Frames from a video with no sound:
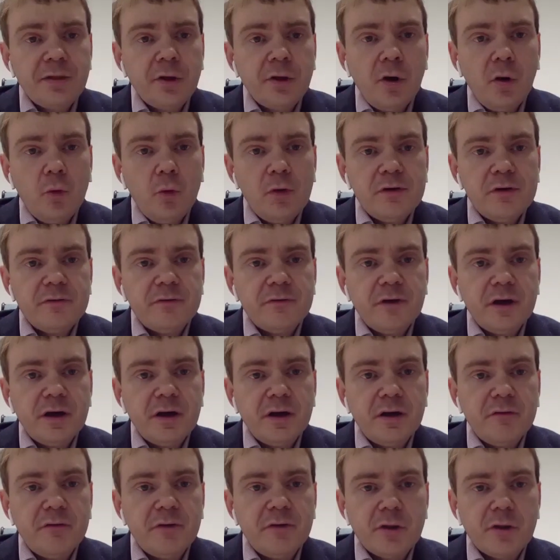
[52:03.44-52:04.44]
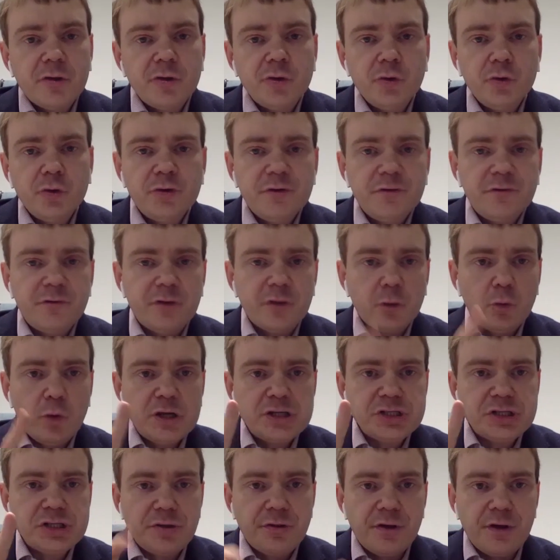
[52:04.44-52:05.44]
let's go with, there's two different
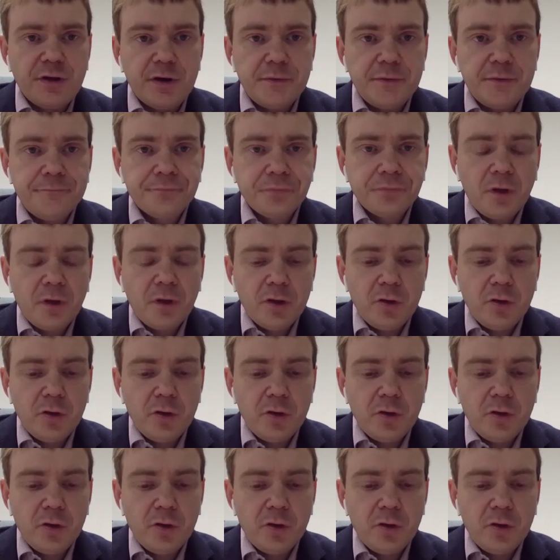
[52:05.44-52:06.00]
questions here.